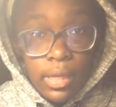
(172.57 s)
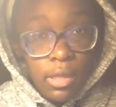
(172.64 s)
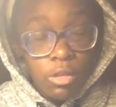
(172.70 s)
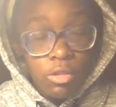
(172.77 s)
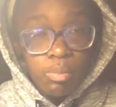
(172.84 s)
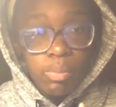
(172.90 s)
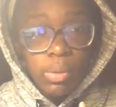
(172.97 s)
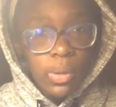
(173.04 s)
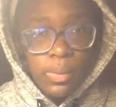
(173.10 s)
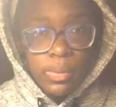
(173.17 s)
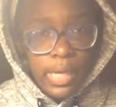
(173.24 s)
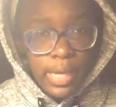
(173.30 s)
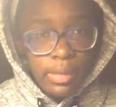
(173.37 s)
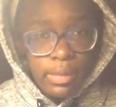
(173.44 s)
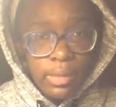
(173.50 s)
is
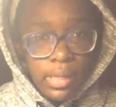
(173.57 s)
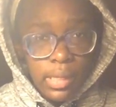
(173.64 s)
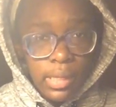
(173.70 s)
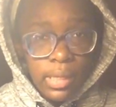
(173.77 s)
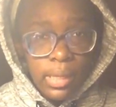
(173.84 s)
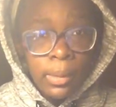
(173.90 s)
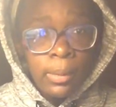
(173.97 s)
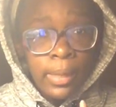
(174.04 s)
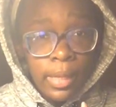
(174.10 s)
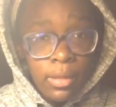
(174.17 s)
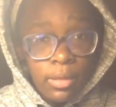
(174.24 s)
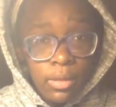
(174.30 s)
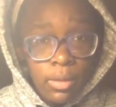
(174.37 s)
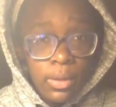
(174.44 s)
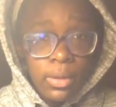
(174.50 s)
protesting
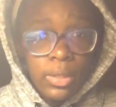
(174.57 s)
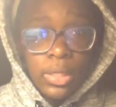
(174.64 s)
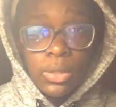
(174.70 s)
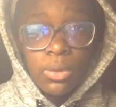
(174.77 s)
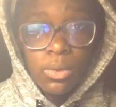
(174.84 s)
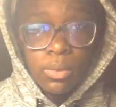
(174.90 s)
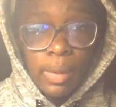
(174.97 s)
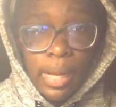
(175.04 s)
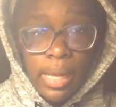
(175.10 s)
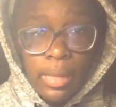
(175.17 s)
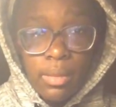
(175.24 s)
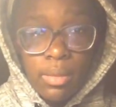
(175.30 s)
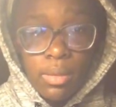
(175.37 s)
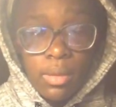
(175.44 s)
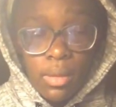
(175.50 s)
against their equal
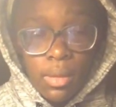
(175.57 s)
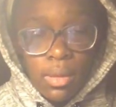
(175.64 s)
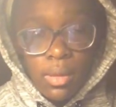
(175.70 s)
rights.